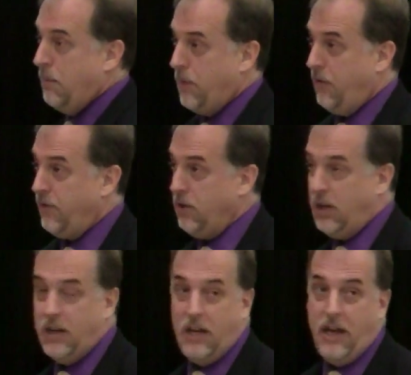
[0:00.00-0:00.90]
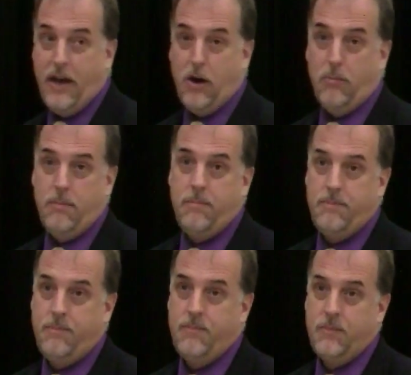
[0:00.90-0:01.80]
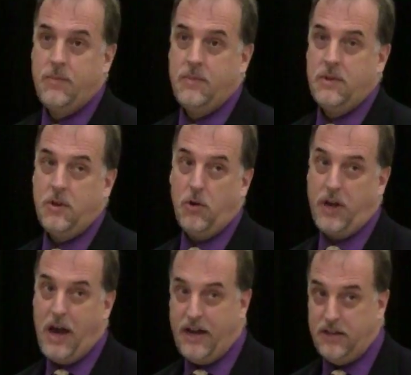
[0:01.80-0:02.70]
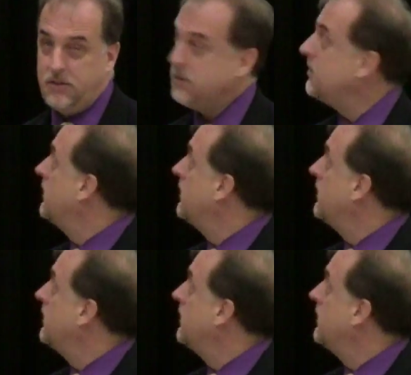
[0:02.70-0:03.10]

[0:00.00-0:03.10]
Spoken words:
But if you need any help or guidance,